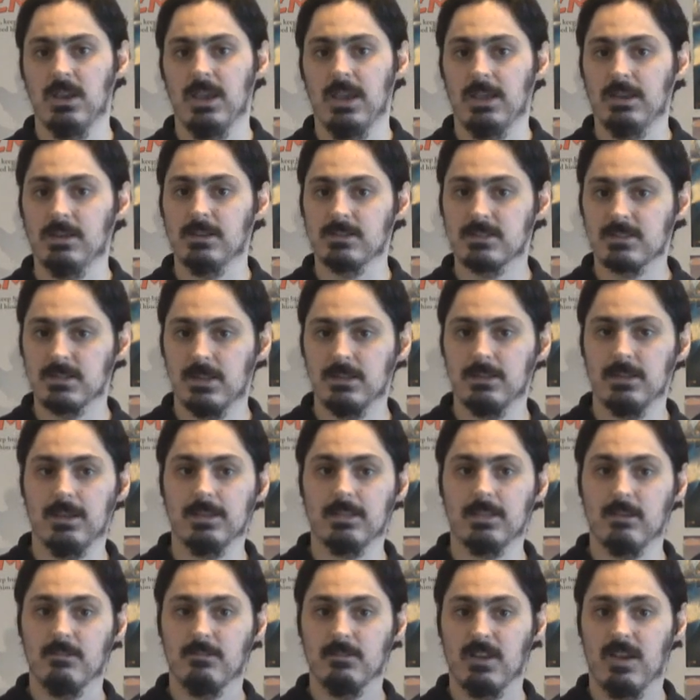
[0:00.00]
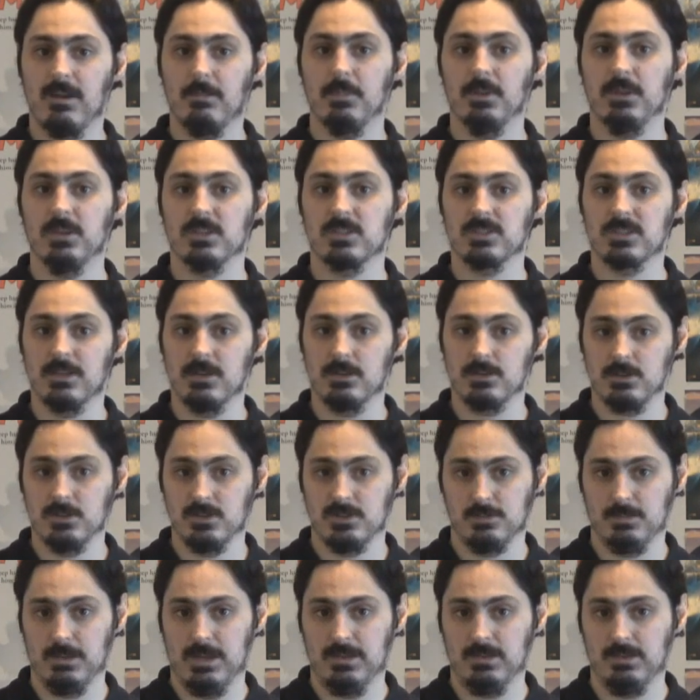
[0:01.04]
and it's not like there have not been discussions
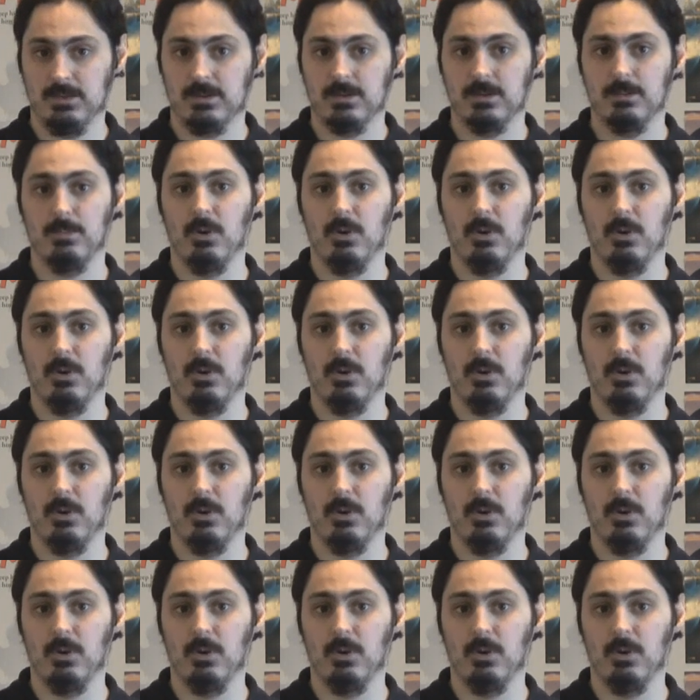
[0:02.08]
about it.